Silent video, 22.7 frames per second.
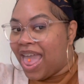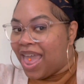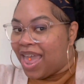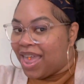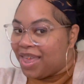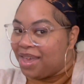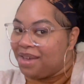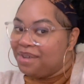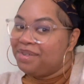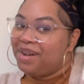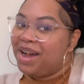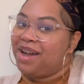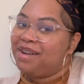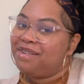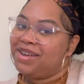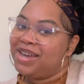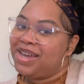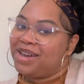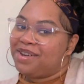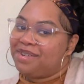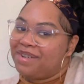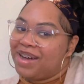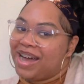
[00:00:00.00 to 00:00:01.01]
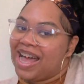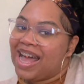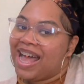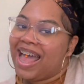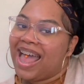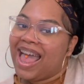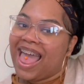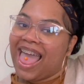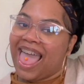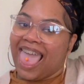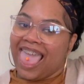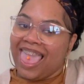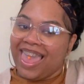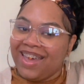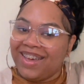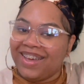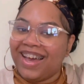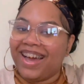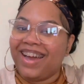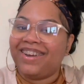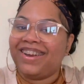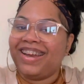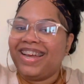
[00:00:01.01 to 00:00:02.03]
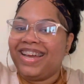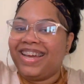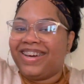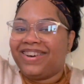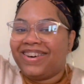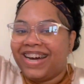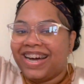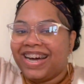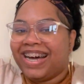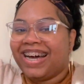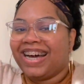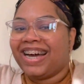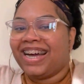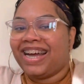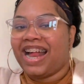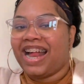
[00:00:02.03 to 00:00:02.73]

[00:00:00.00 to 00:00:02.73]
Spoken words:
You a real one. You a real one.